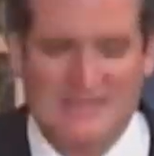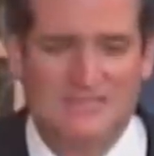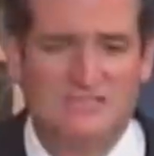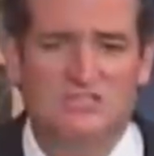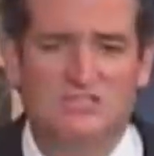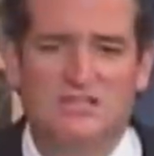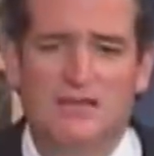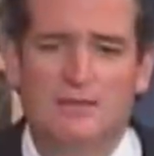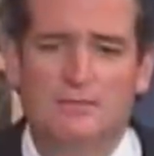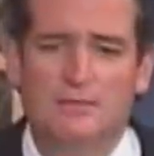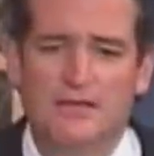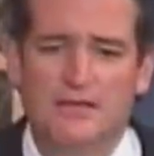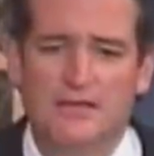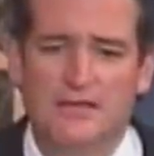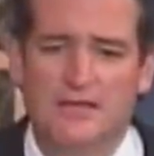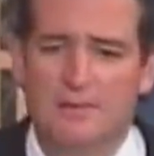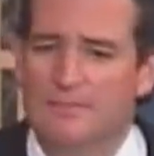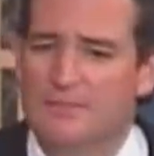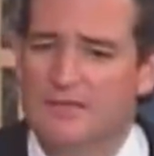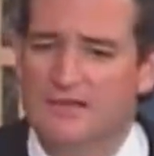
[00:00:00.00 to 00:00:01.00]
That Sam
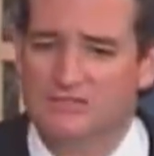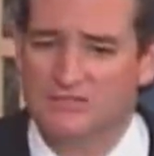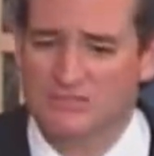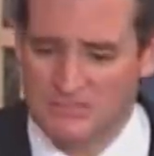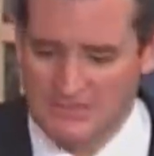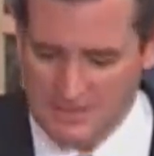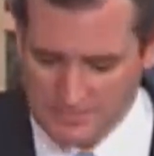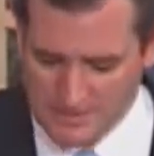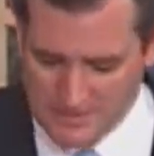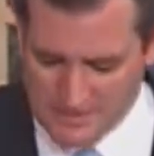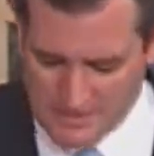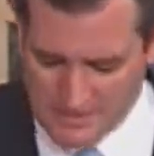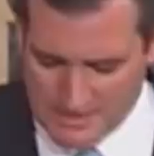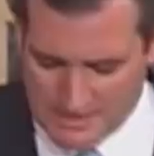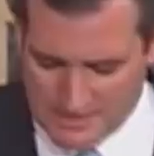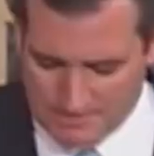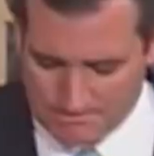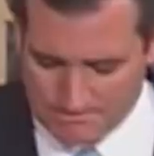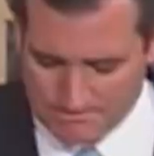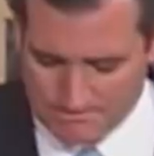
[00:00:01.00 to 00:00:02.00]
I Am, that Sam I
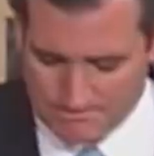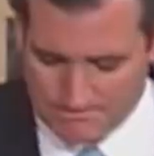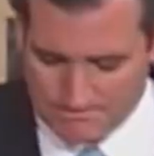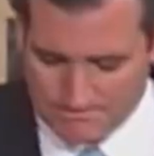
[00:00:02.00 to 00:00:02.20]
Am.